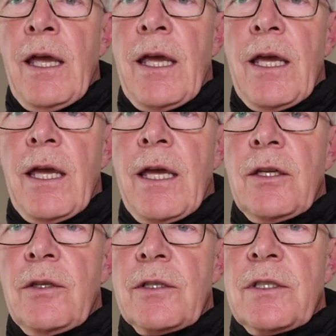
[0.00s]

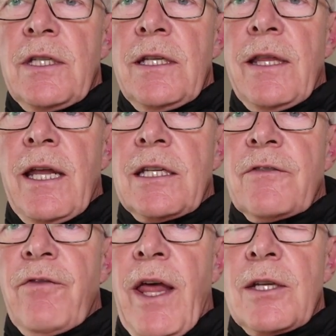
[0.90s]
and you see that
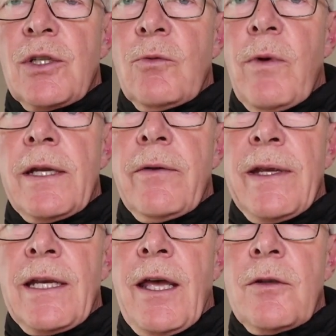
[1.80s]
it's flashing red
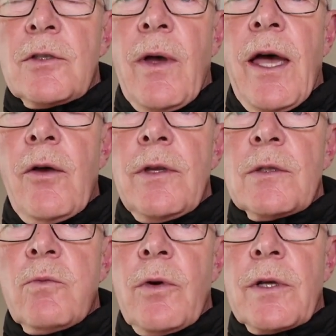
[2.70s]
right now. So how
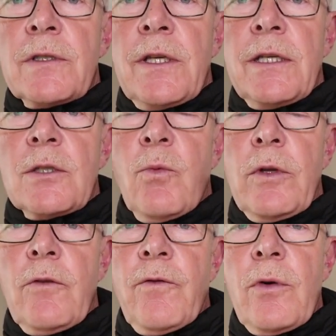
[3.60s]
this works is
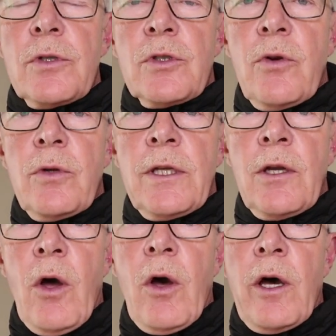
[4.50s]
when you first turn
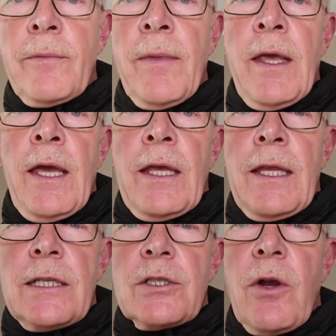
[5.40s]
it on,
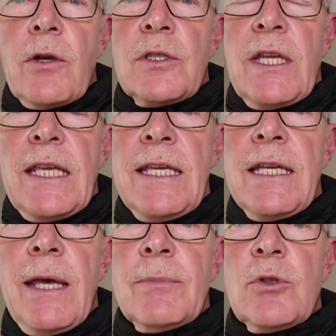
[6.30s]
it starts to
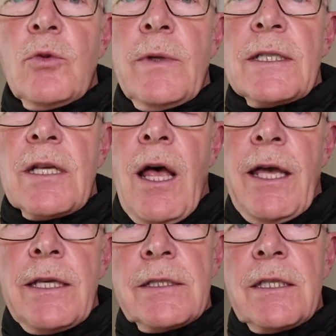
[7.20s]
heat up to its
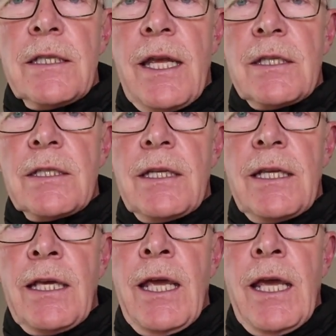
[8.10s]
highest
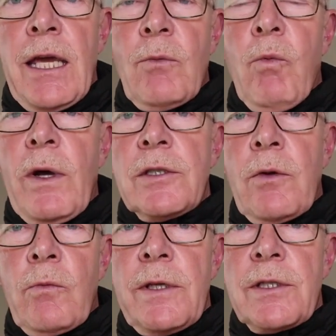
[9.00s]
intensity, and once
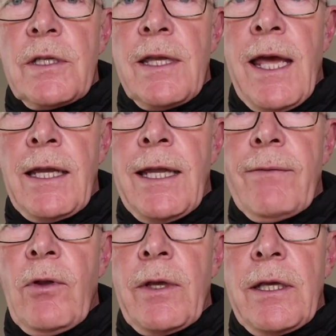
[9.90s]
it reaches that
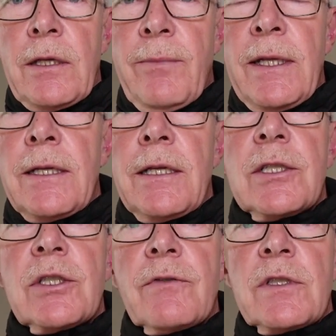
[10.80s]
level, it
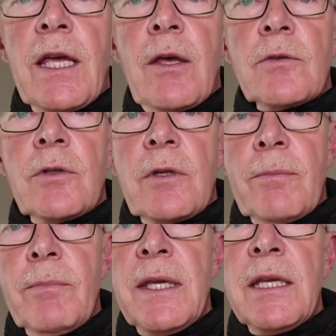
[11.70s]
immediately shifts down to
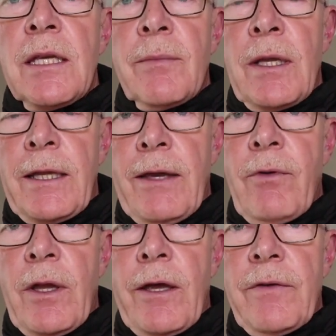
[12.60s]
the medium
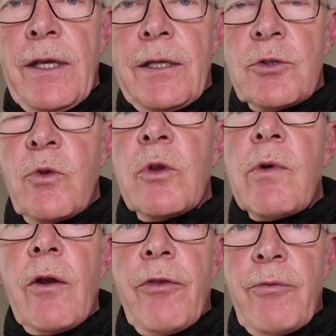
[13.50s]
level of heat. So
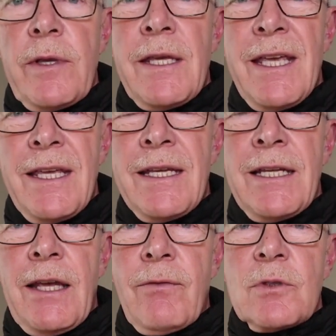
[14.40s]
there are 3
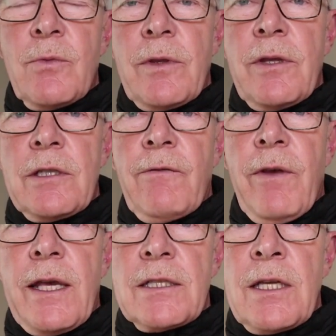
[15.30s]
heat levels with this
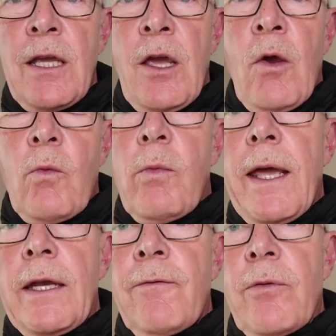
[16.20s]
vest:
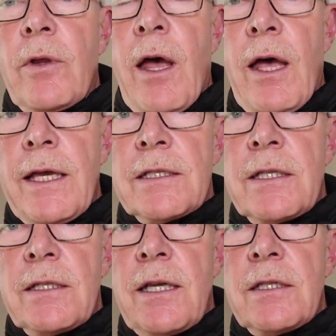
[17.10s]
red for the
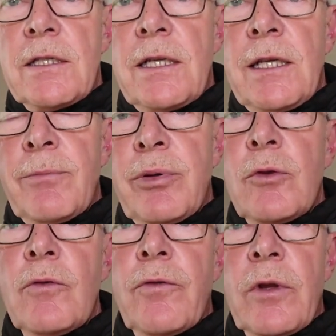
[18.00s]
highest intensity,
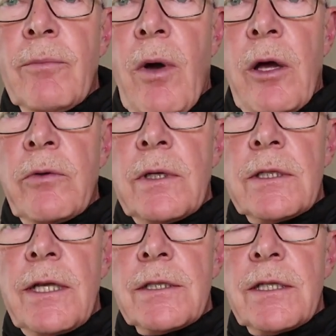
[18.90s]
blue for the moderate
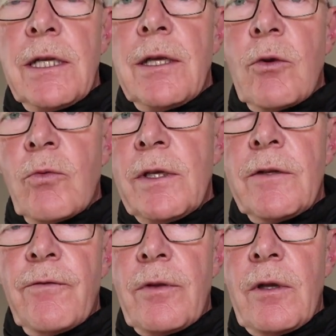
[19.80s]
intensity, and
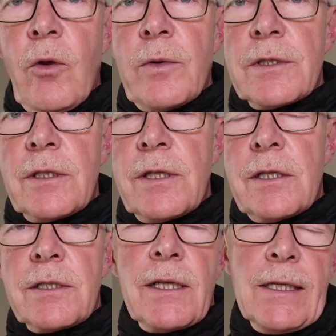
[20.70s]
green for the lowest
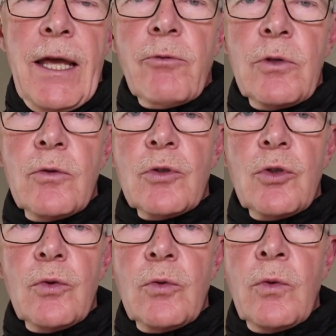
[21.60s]
intensity, and allowing you
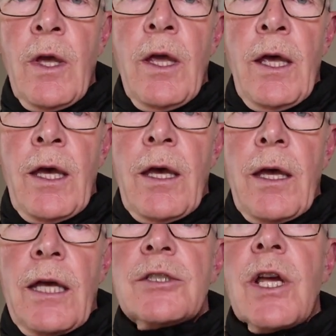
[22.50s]
to
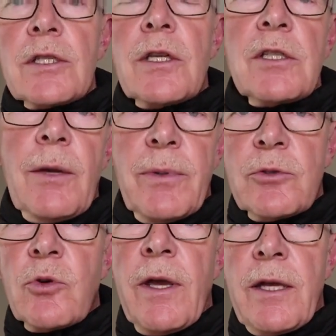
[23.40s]
adjust the
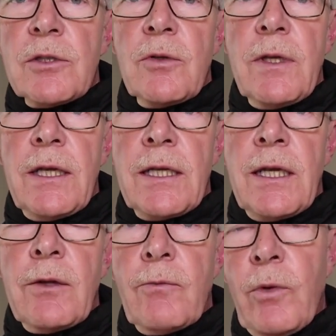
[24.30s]
temperature as you need
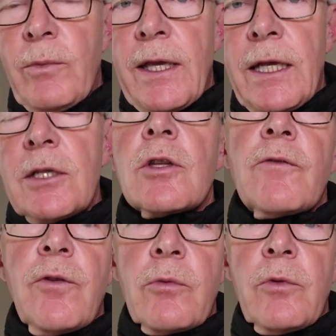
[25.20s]
it. And when we get into
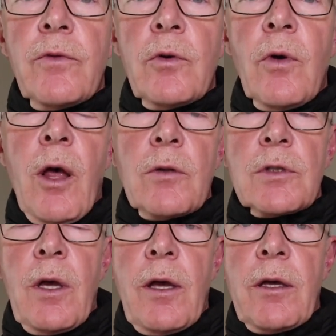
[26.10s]
the full review,
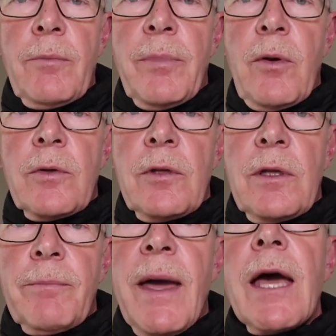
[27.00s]
I'll talk about
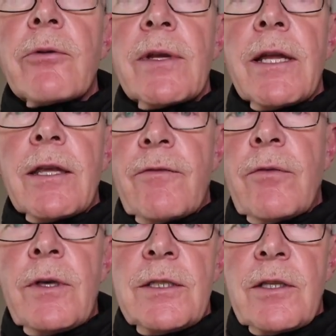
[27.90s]
the battery length
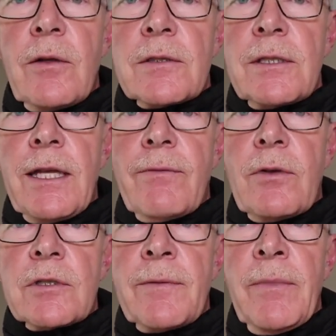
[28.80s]
for each of those
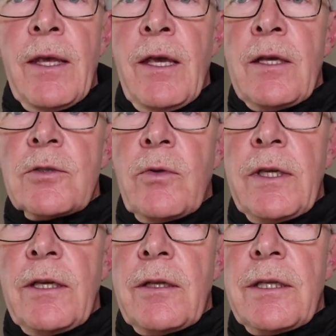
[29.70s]
levels.
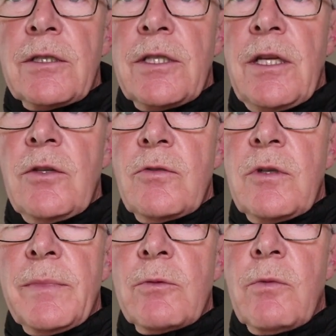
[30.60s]
So it'll continue
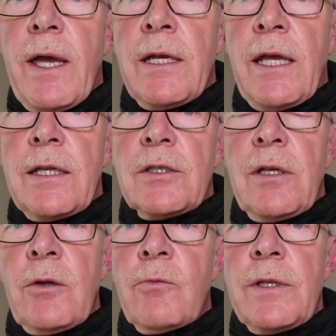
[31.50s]
to be red
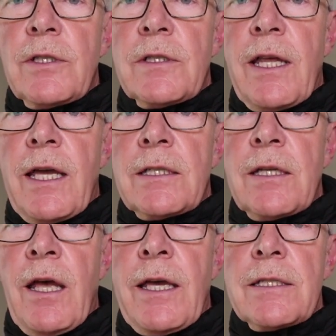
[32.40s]
until it reaches
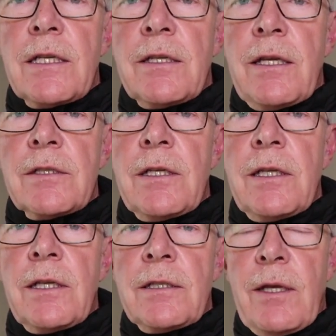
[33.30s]
that highest
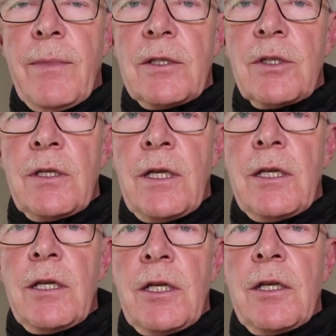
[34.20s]
intensity, as I mentioned,
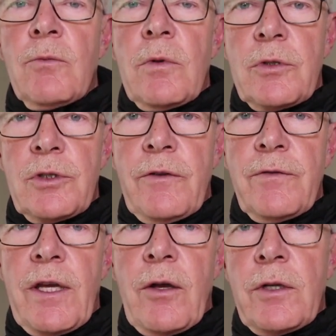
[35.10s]
and it will
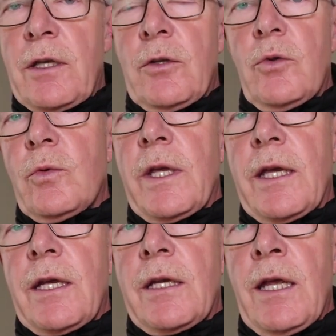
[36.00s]
shift down, and you
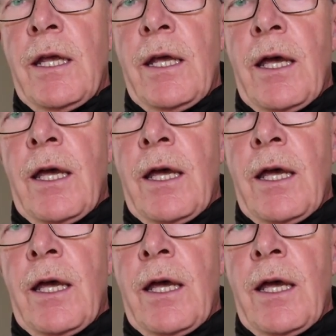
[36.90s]
can